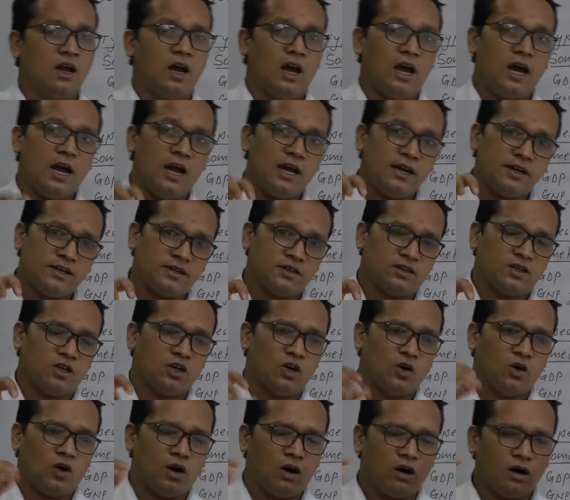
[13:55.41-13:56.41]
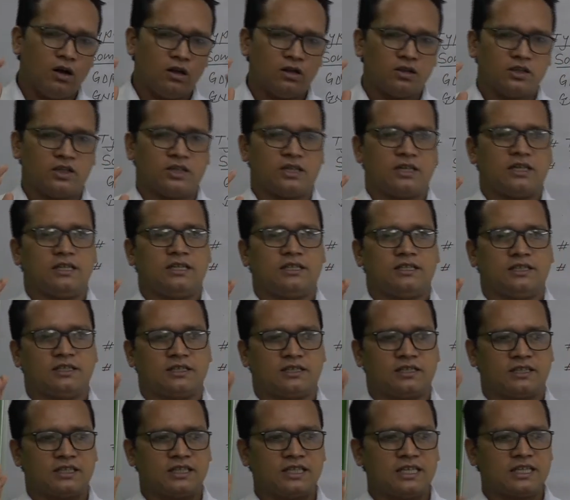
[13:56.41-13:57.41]
and all the
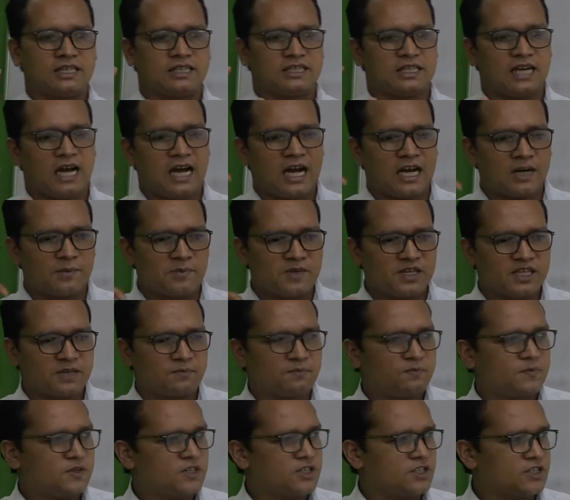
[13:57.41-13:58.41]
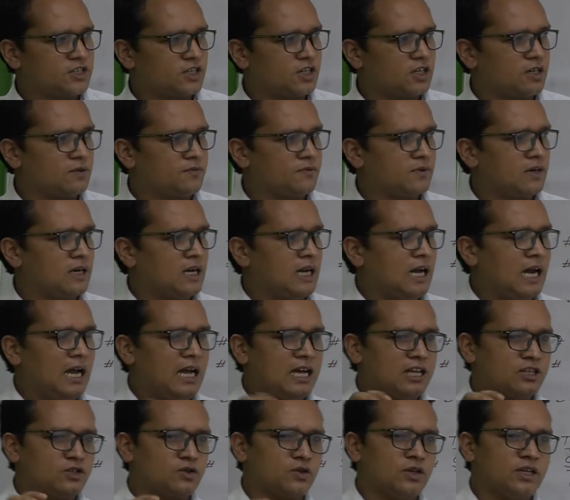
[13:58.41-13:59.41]
religious things are being preserved
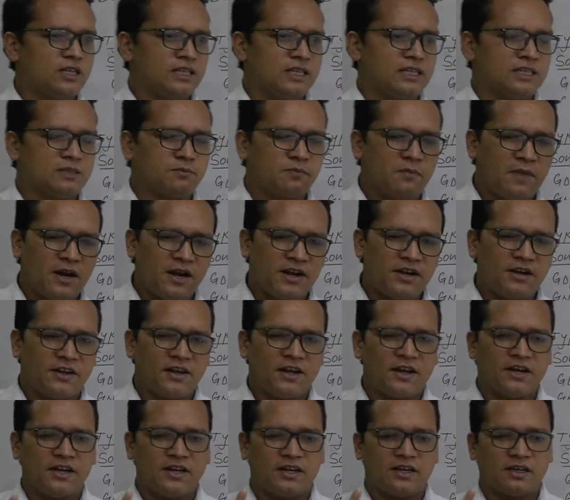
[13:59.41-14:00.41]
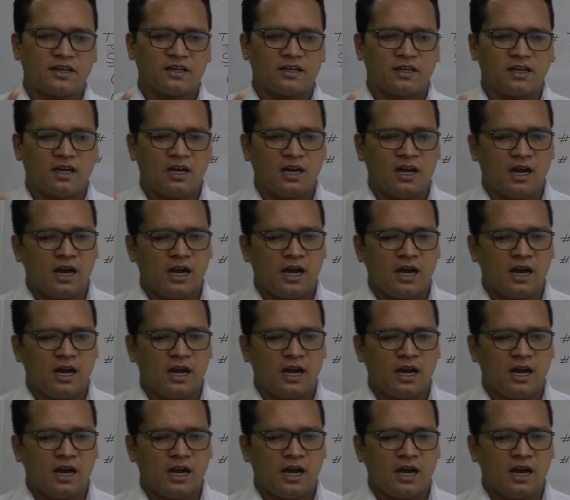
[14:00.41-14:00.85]
as well as maintaining,